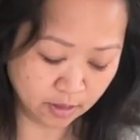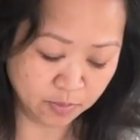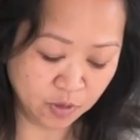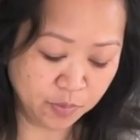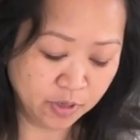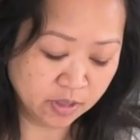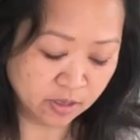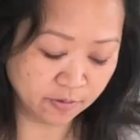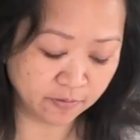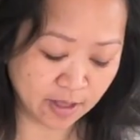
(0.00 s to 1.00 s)
I'm gonna put a
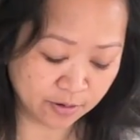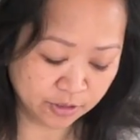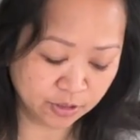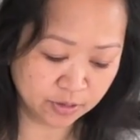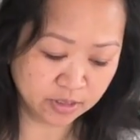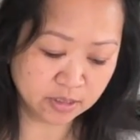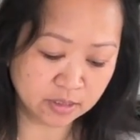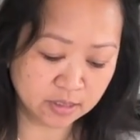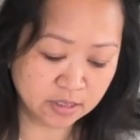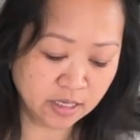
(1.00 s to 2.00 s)
little flour so it
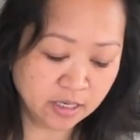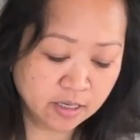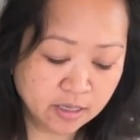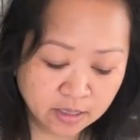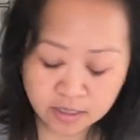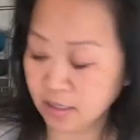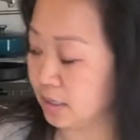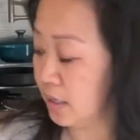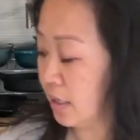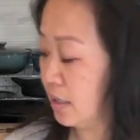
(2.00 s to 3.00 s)
doesn't stick.
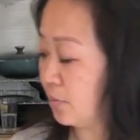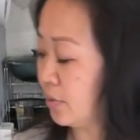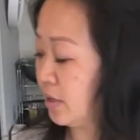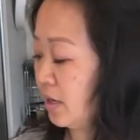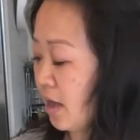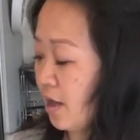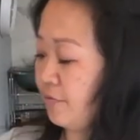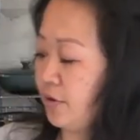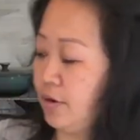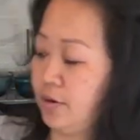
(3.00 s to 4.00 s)
And then we're gonna
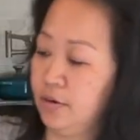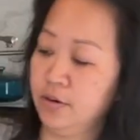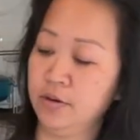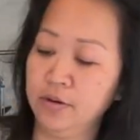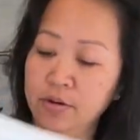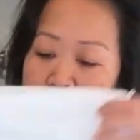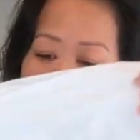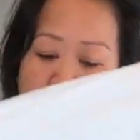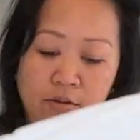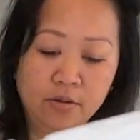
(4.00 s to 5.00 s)
cover
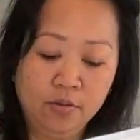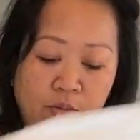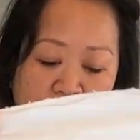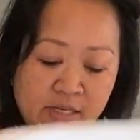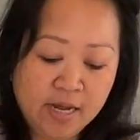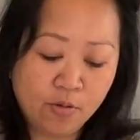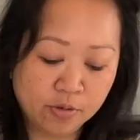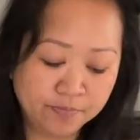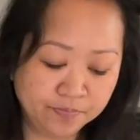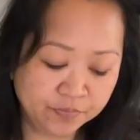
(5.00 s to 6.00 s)
the
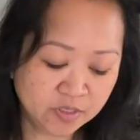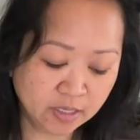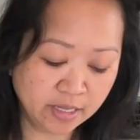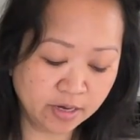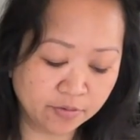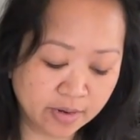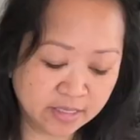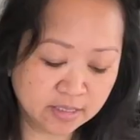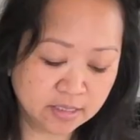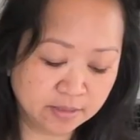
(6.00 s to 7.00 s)
towel to let it
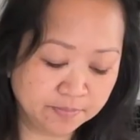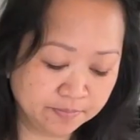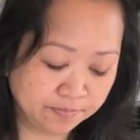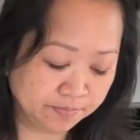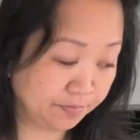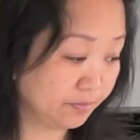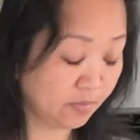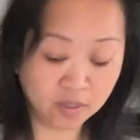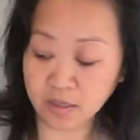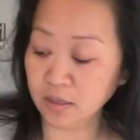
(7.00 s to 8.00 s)
rest.
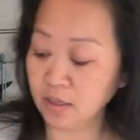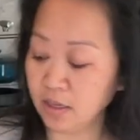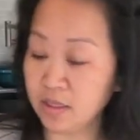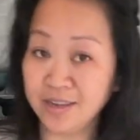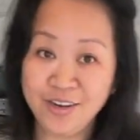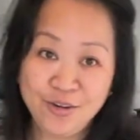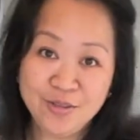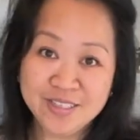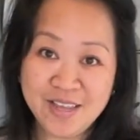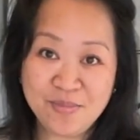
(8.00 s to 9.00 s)
And then you do
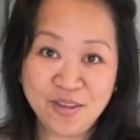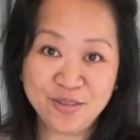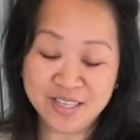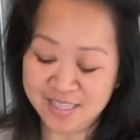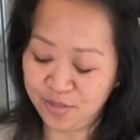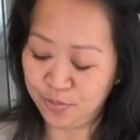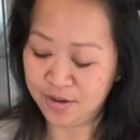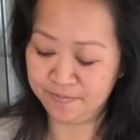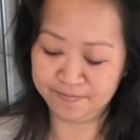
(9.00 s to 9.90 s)
the same thing with this other one.